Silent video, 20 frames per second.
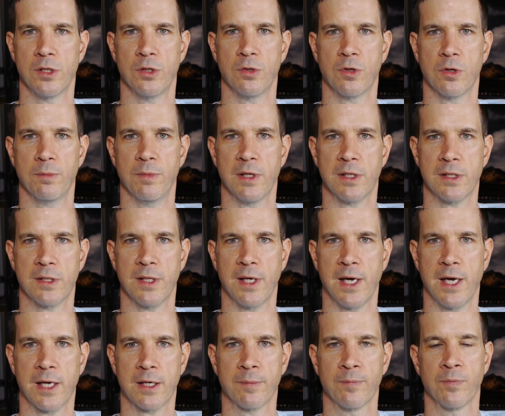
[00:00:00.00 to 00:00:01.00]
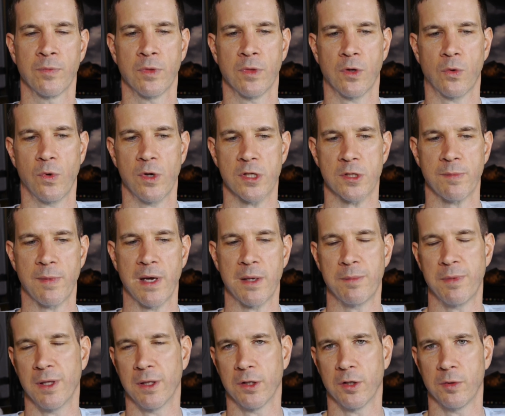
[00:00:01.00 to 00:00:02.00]
commit to that. The quiz might
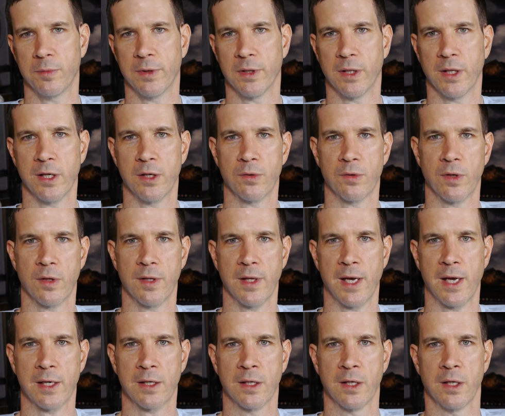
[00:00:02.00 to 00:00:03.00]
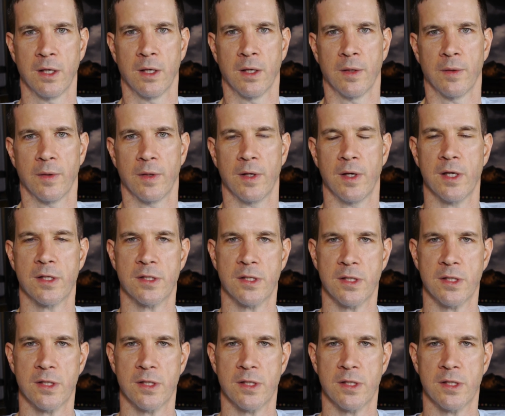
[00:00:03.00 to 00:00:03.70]
be a little bit later than that. It's